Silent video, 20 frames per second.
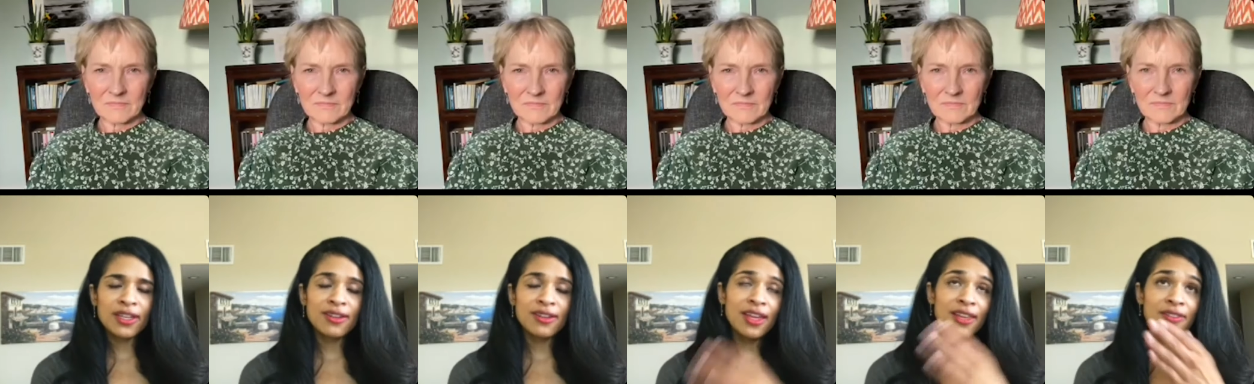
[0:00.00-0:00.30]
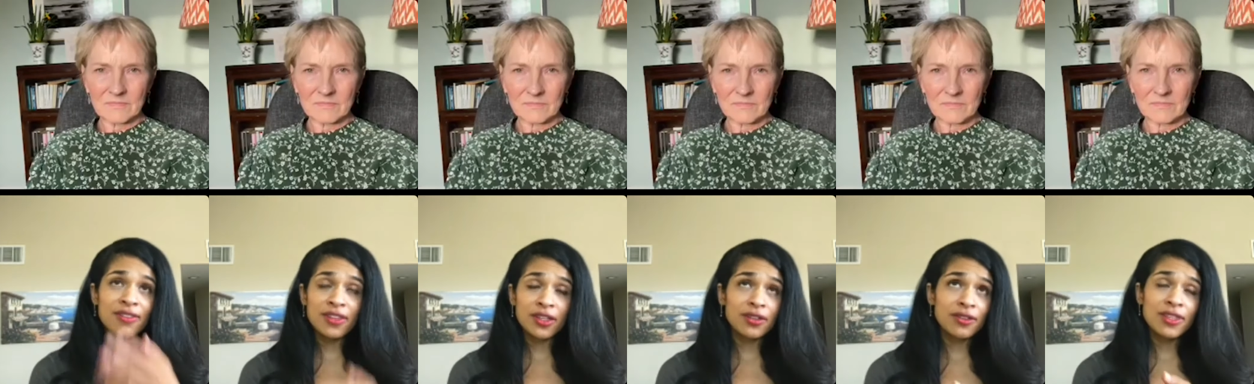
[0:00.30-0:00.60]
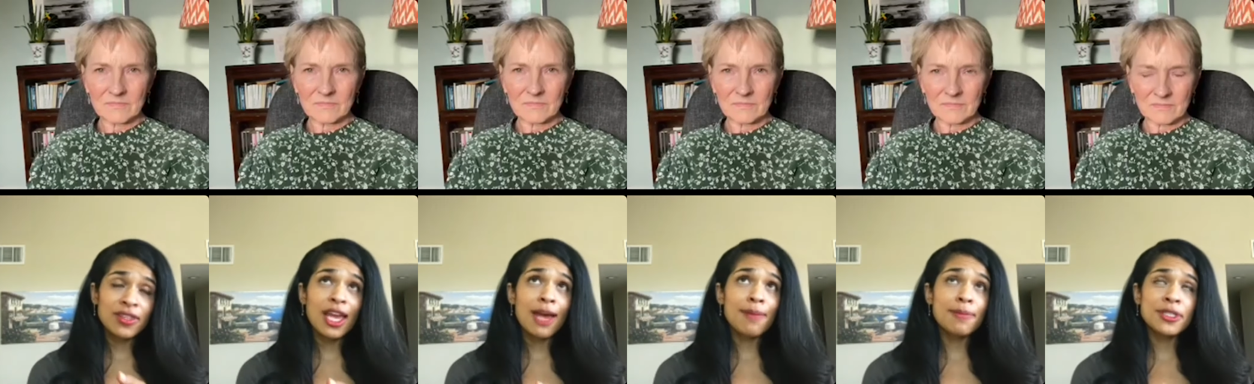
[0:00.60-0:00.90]
Speaker 1: and
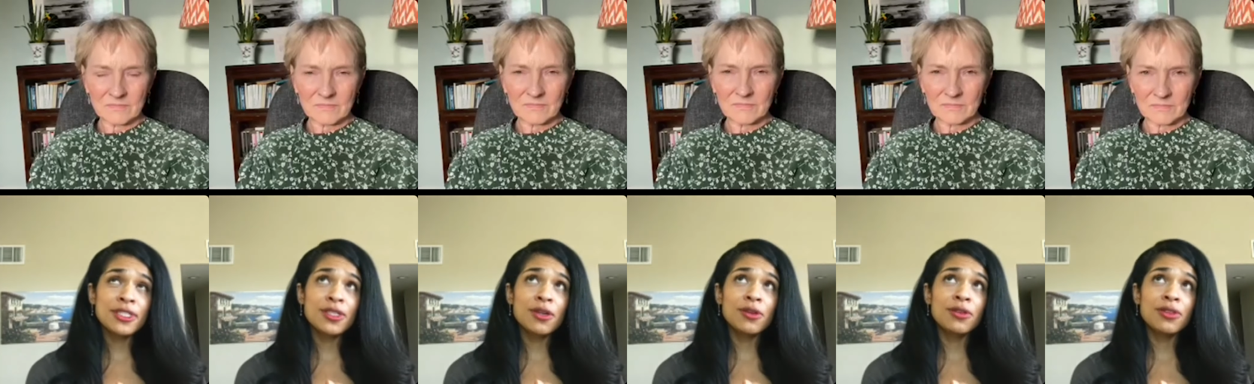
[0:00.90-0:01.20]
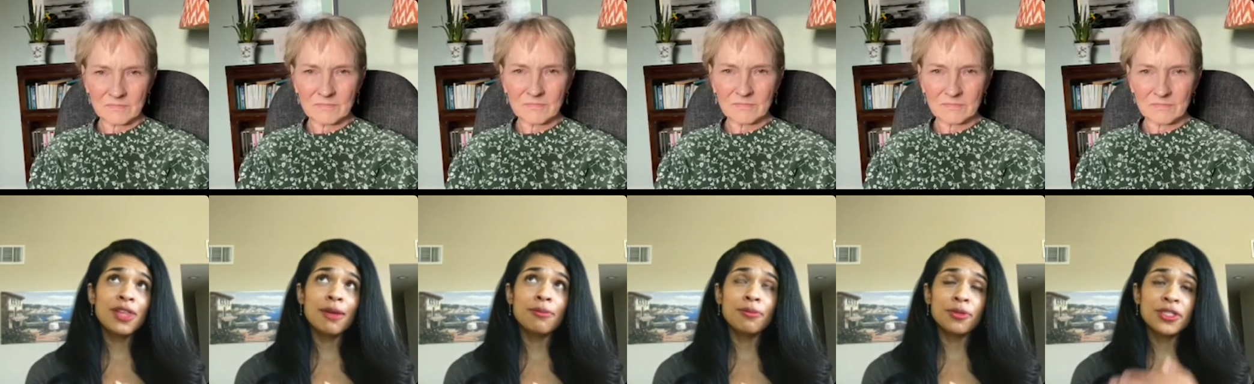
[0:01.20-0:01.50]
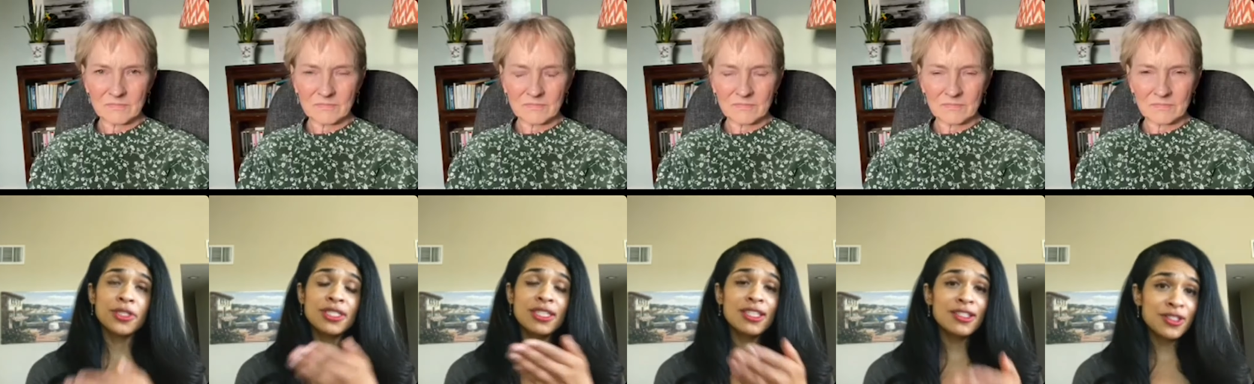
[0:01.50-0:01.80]
the episode that
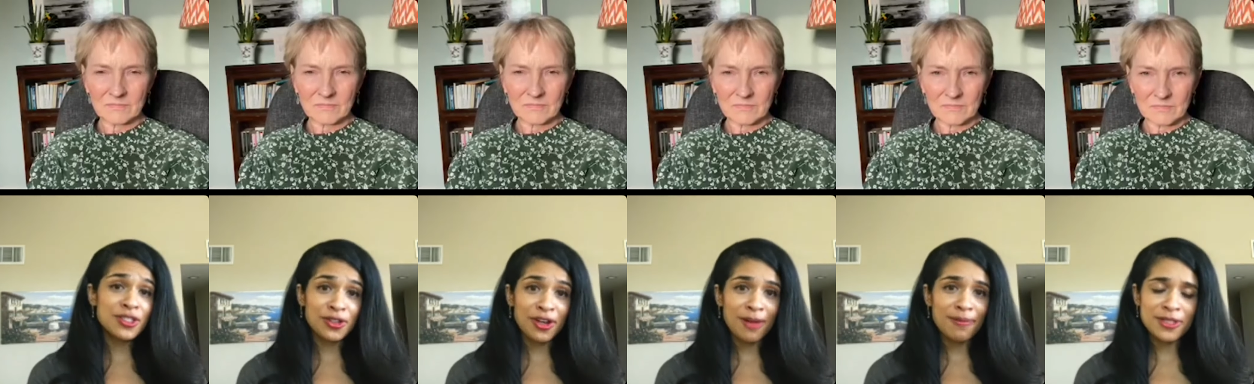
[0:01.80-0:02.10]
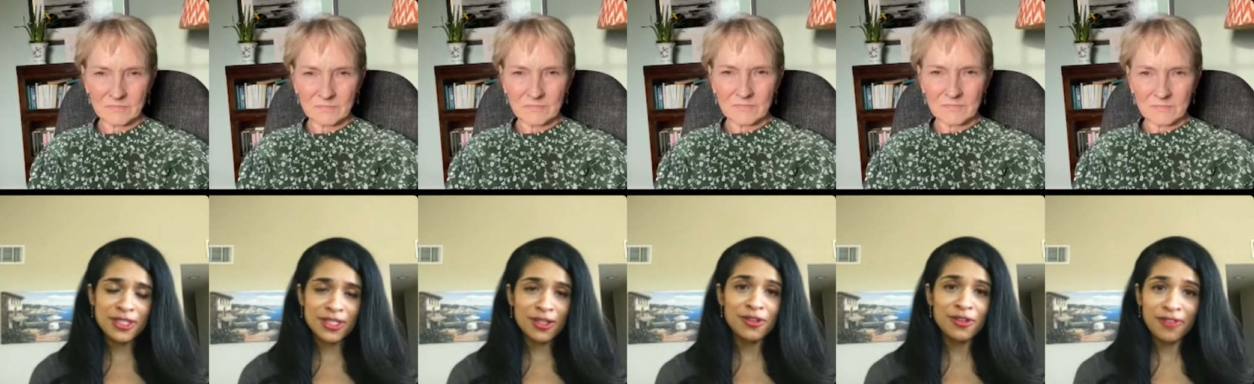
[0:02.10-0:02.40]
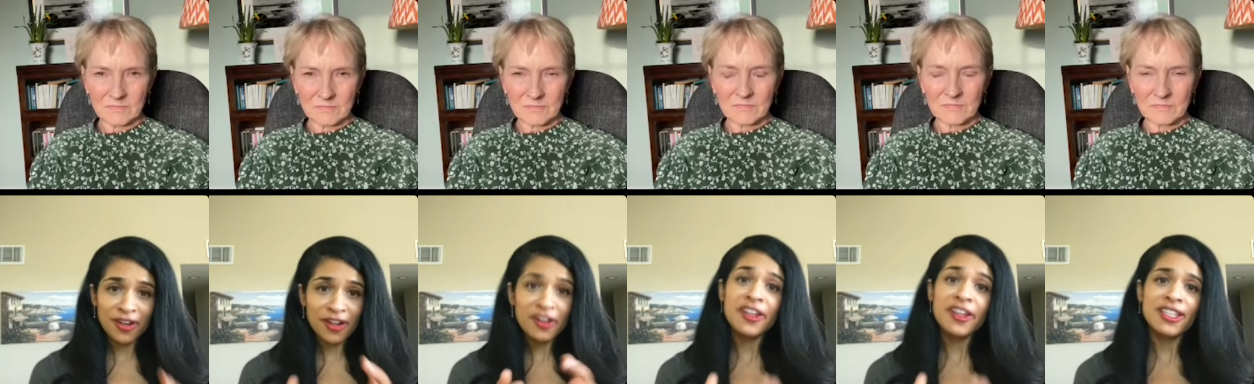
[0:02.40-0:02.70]
precedes your episode
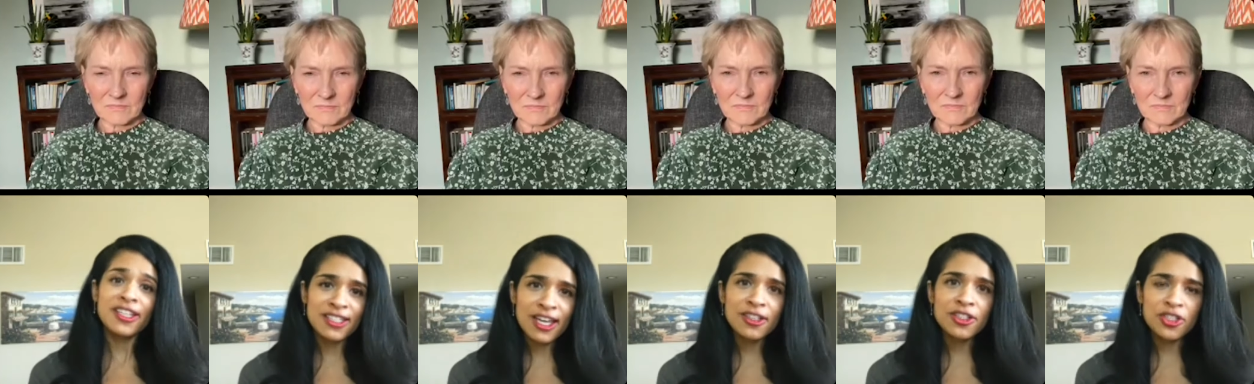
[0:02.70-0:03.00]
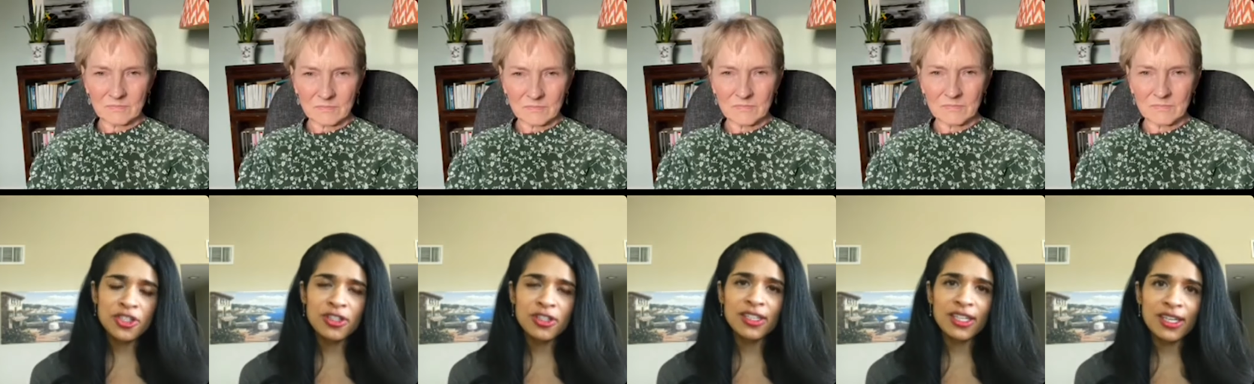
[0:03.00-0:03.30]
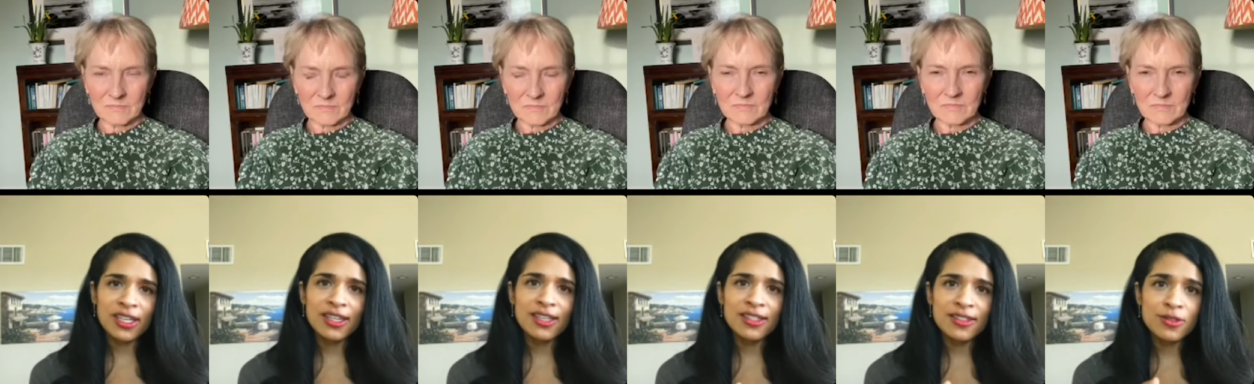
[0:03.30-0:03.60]
very
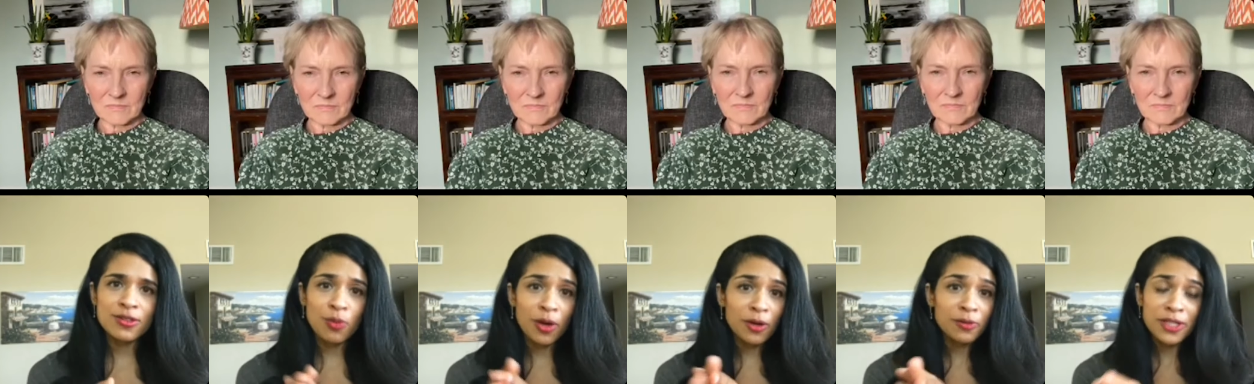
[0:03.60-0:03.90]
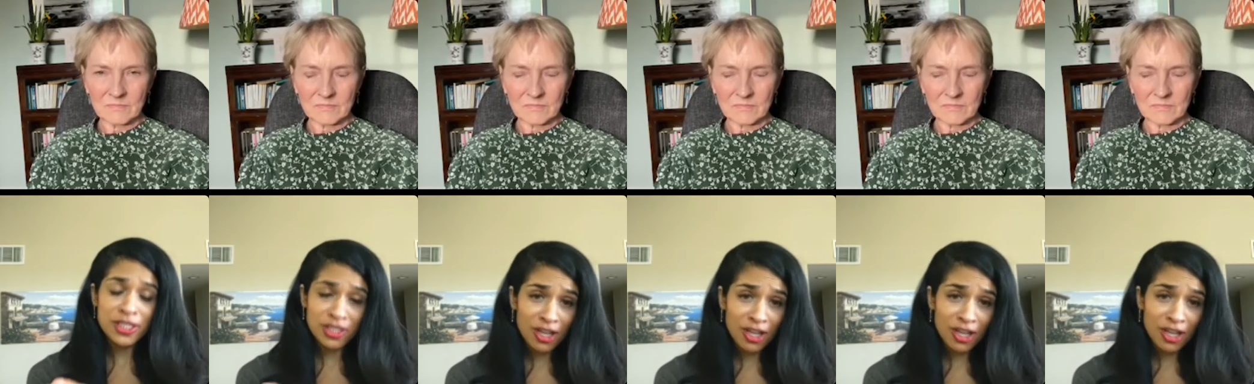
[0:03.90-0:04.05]
intentionally is one we